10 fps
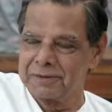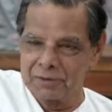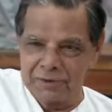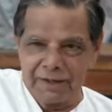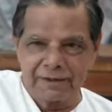
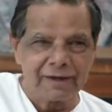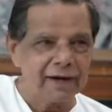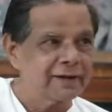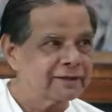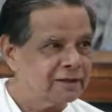Through the
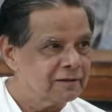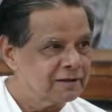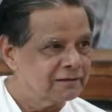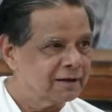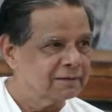incarnation of
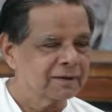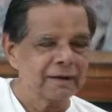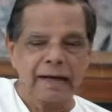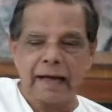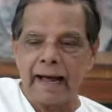the Divine Mother.
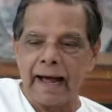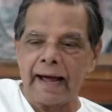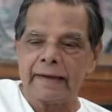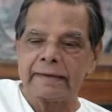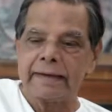
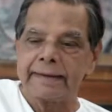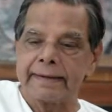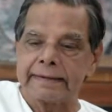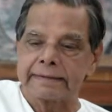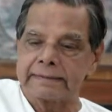And it
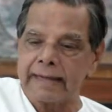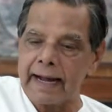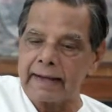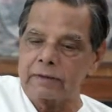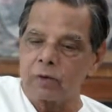is
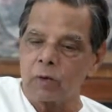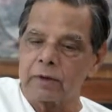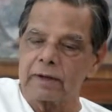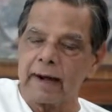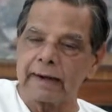that
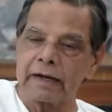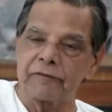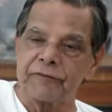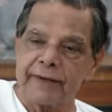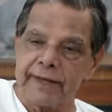total
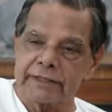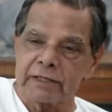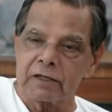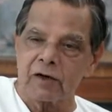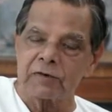
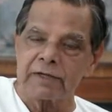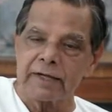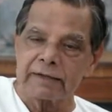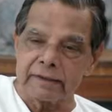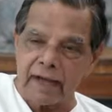identification of
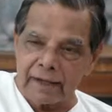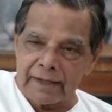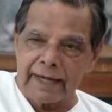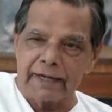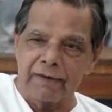the
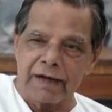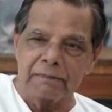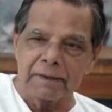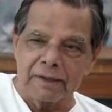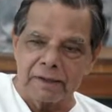incarnate
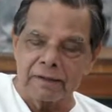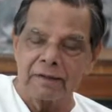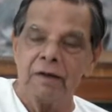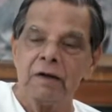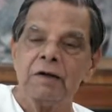Divine Mother
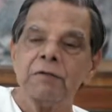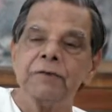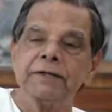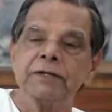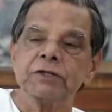
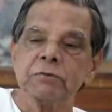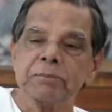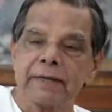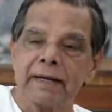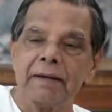with the
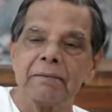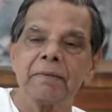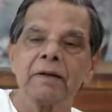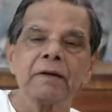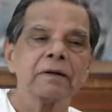
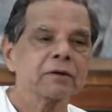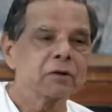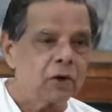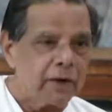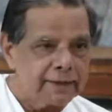Supreme
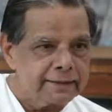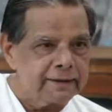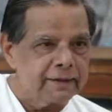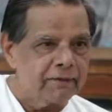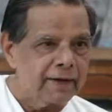Goddess,
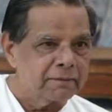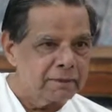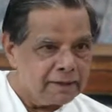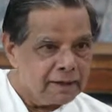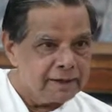Divine
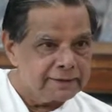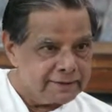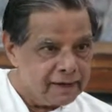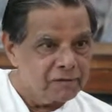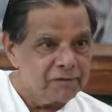Mother
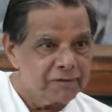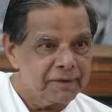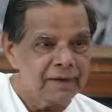herself,